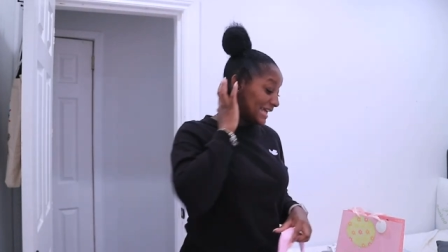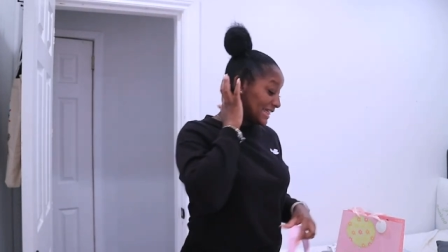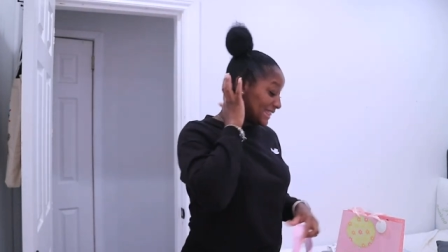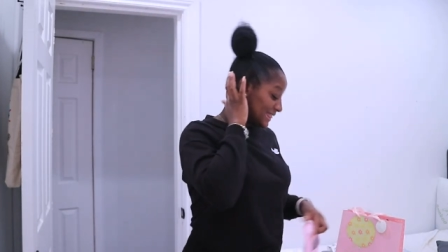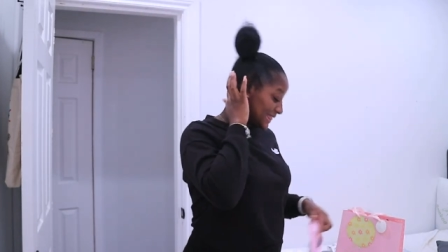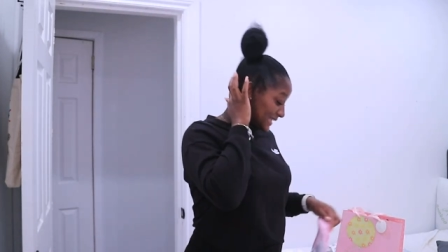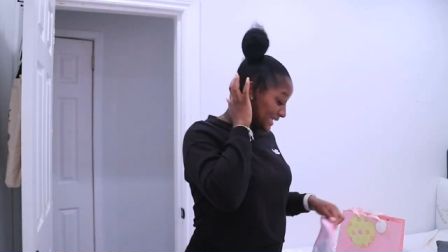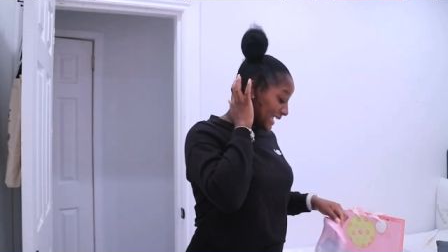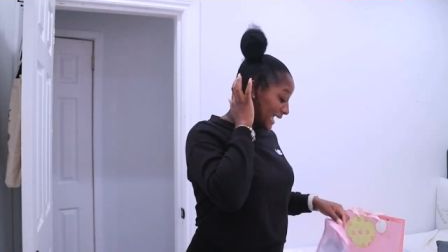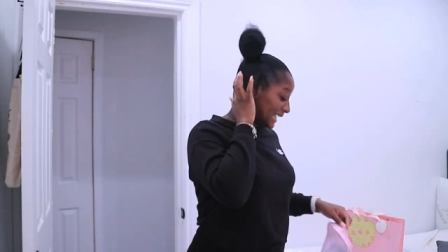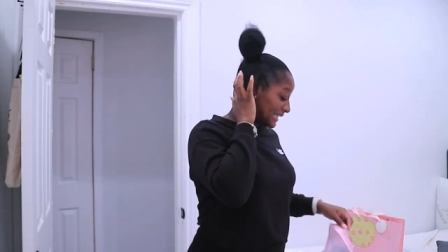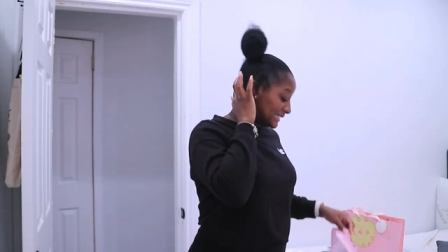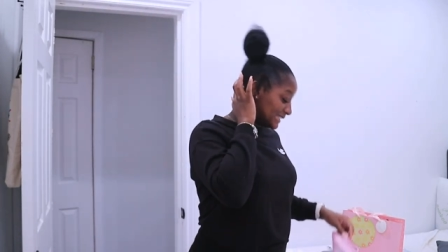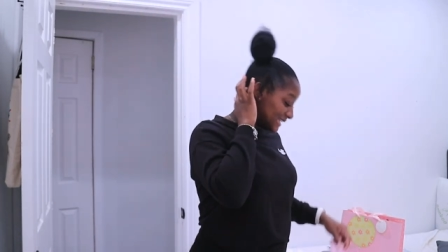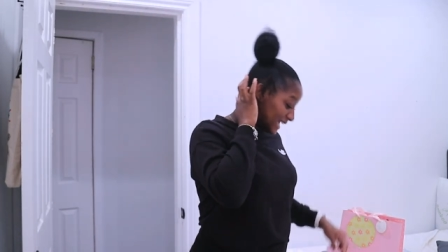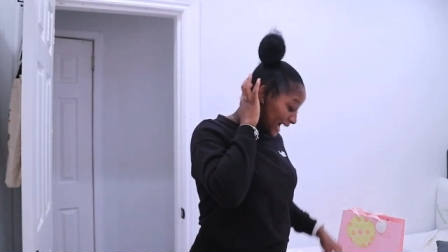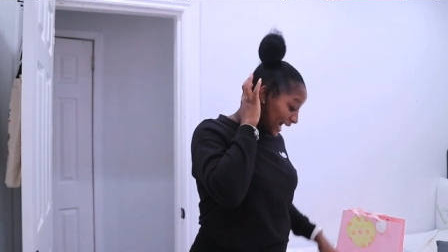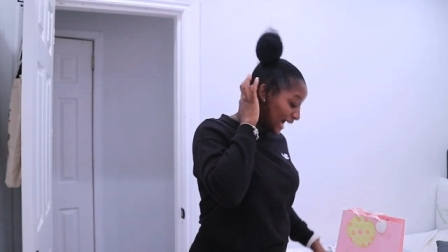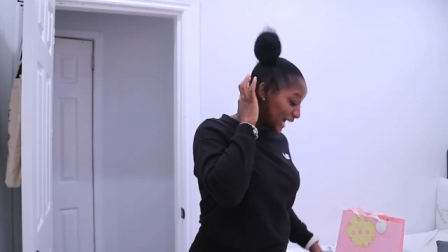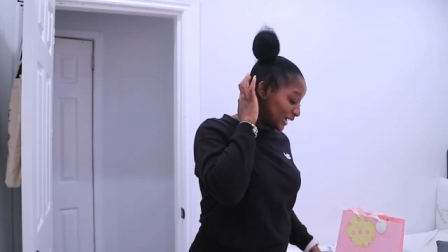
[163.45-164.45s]
the
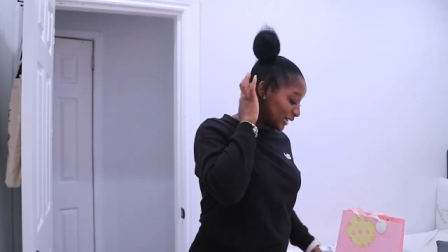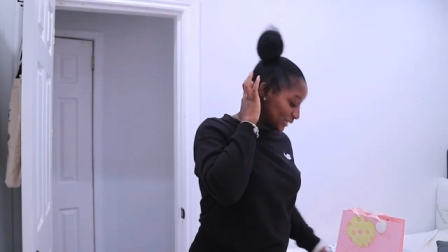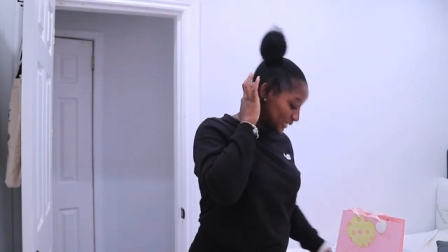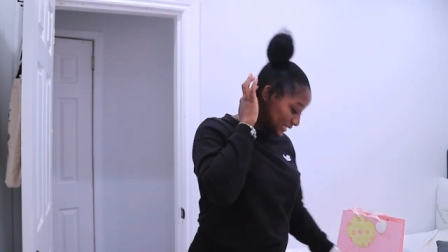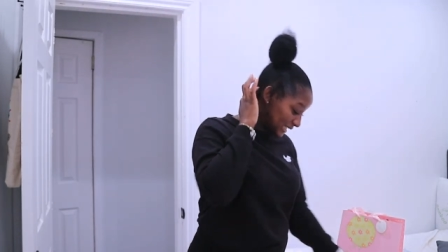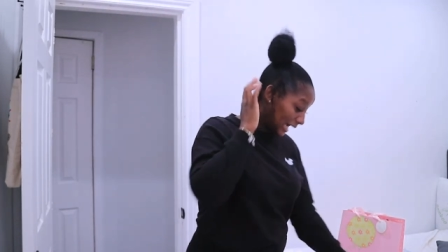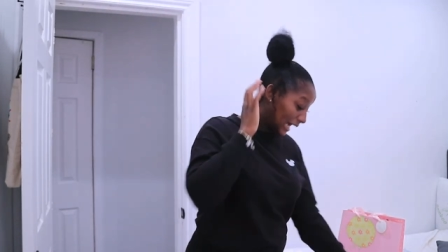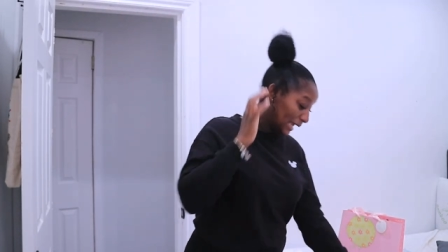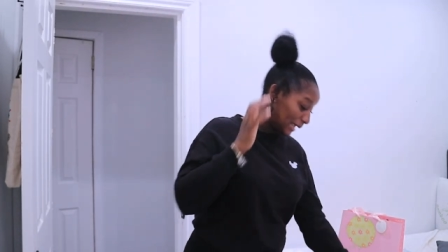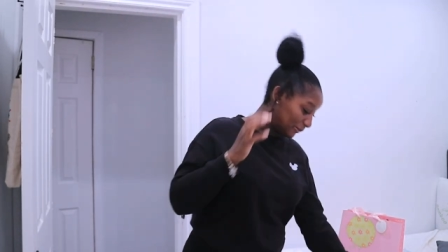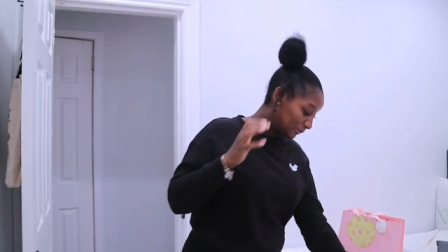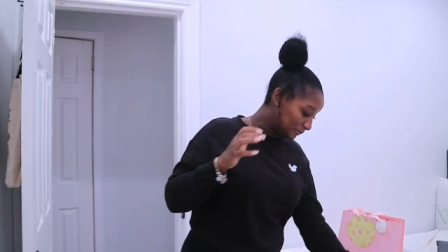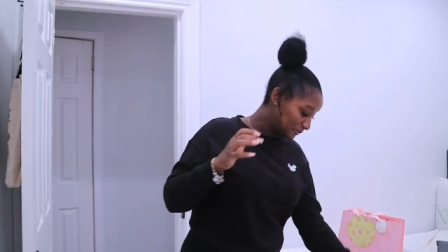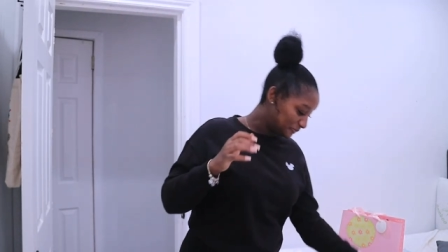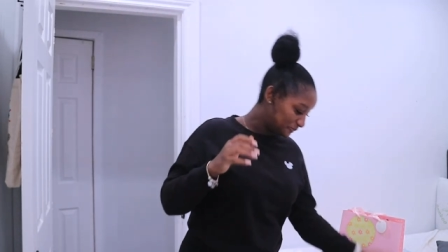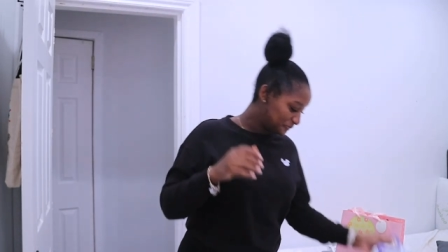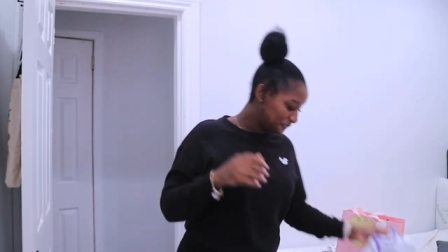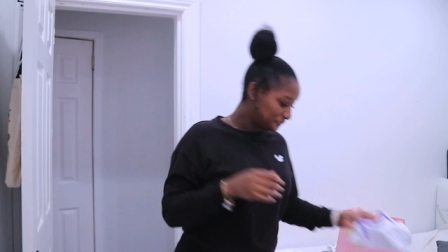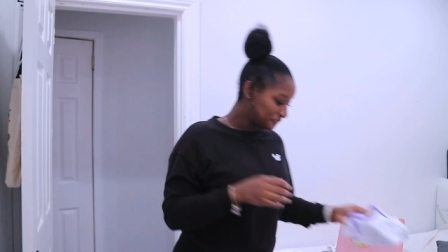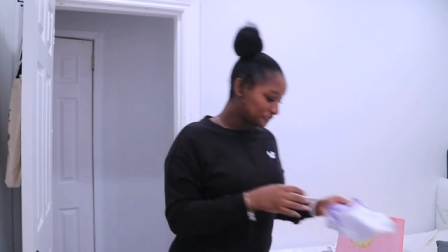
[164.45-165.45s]
entire time.
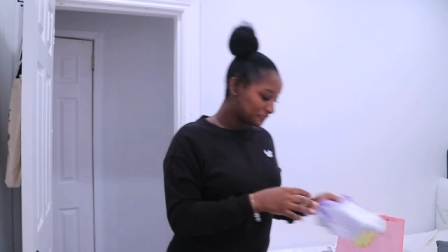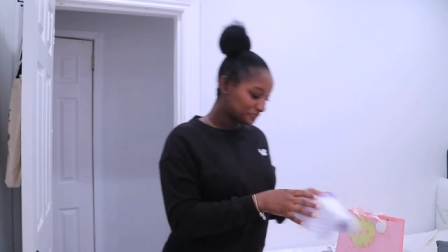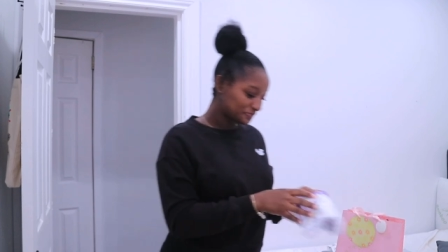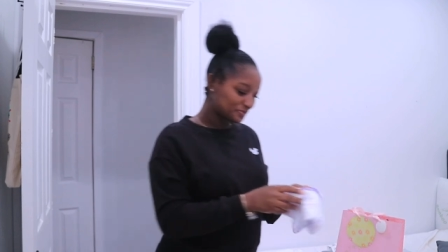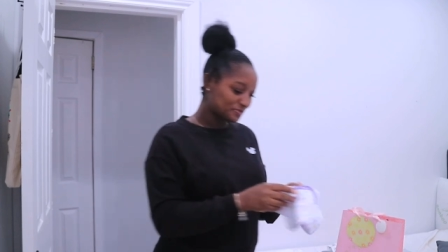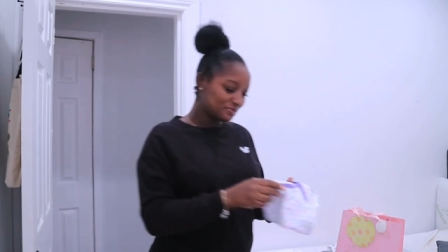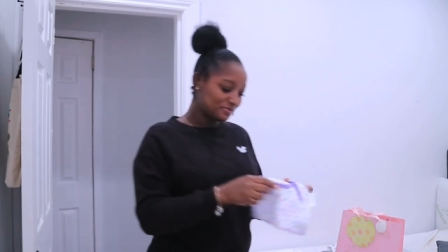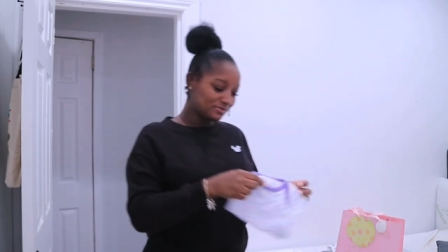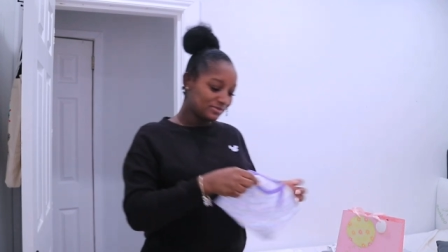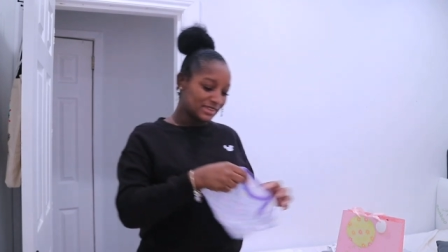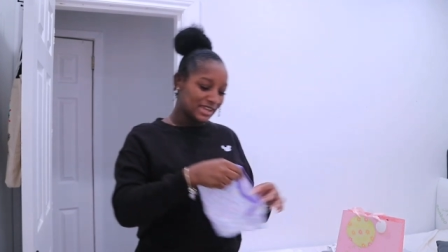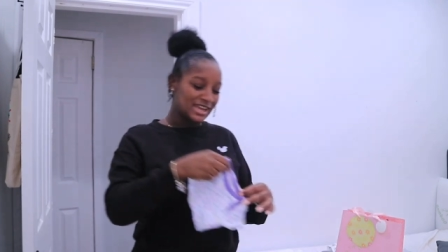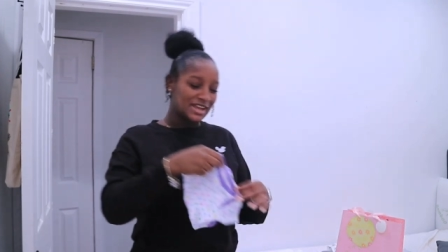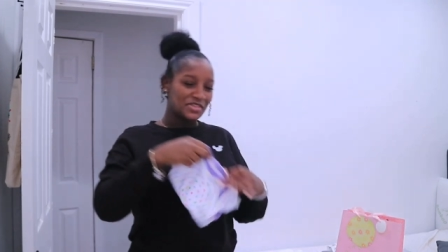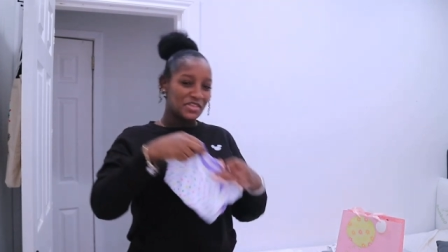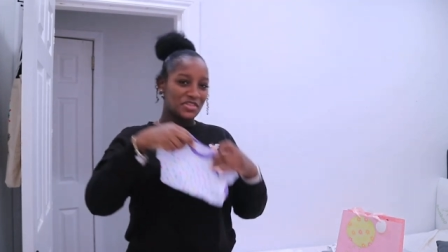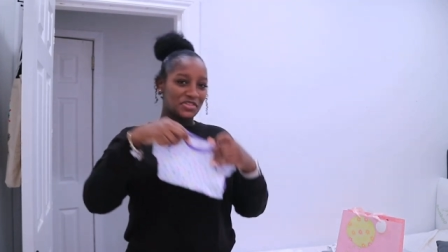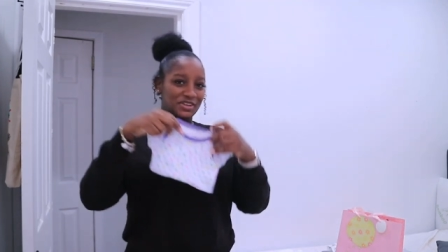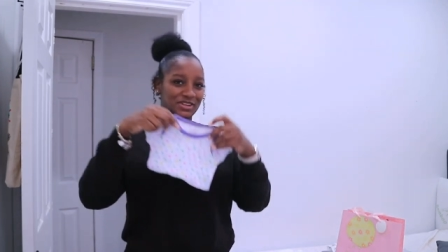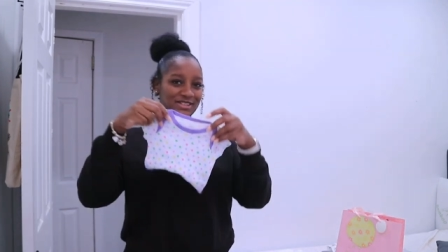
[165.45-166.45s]
And
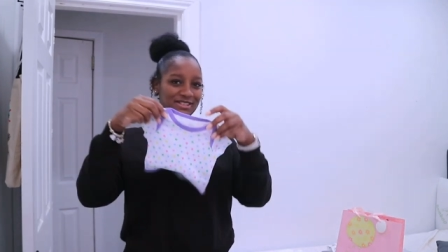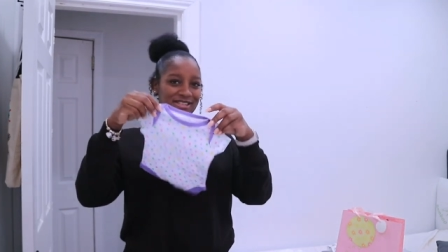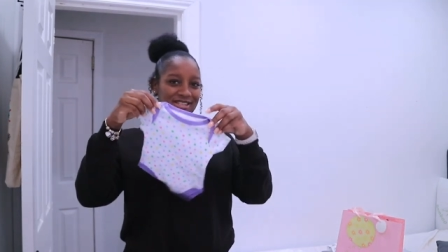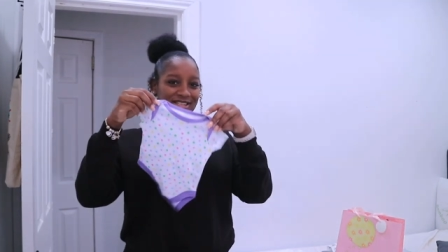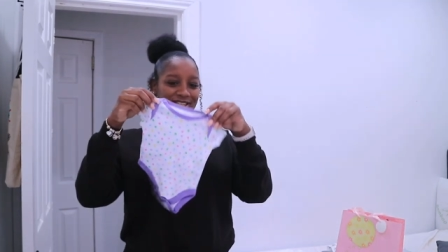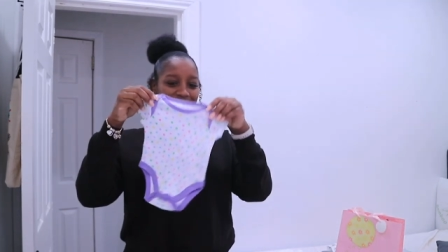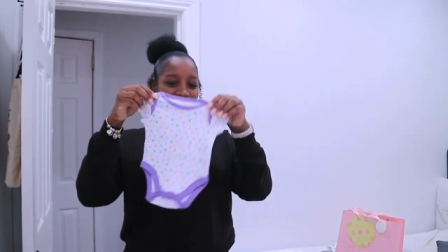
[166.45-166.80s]
then there's this